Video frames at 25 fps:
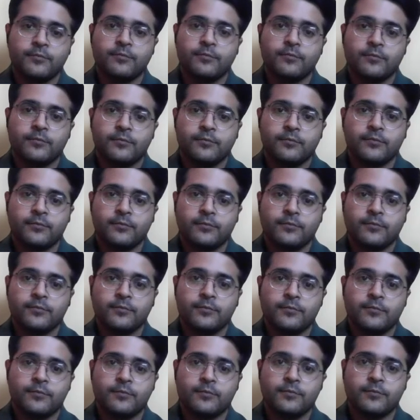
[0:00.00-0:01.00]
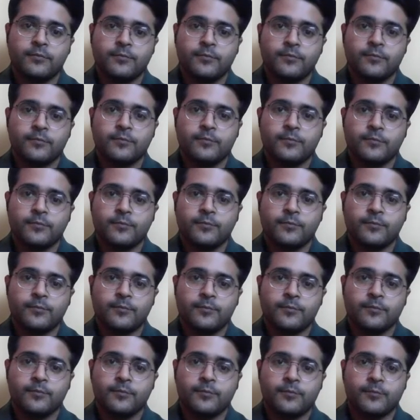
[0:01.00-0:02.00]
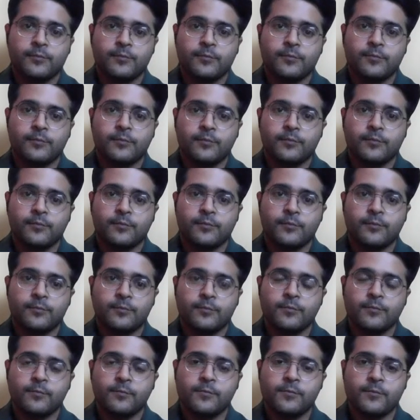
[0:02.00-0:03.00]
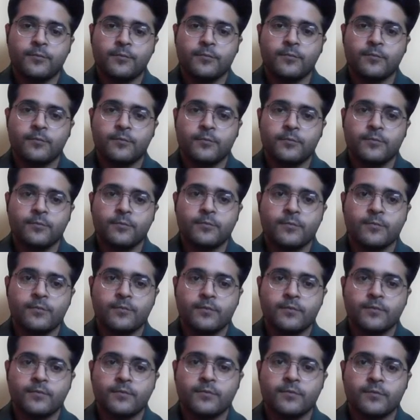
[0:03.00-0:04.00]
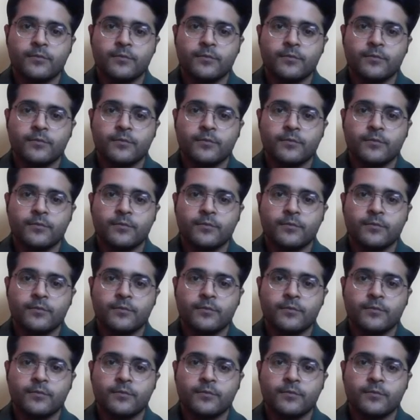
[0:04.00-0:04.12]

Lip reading: (silence)